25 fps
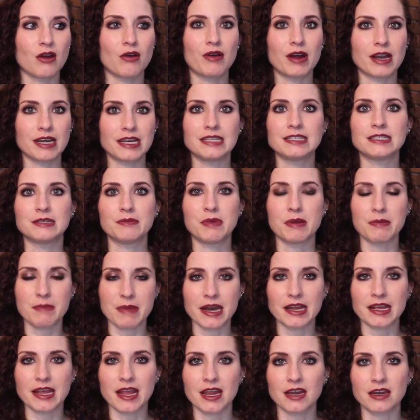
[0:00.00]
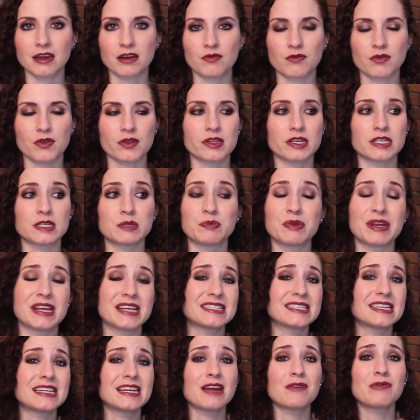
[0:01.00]
oh, I need to be medicated for this,
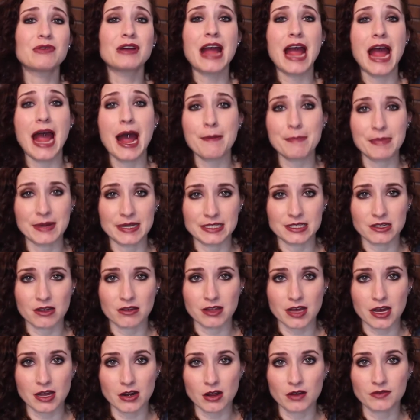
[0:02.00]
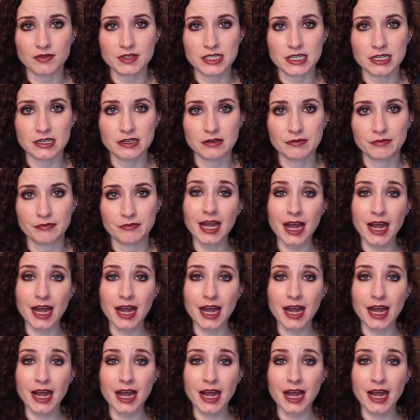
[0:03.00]
because it never happened all that often.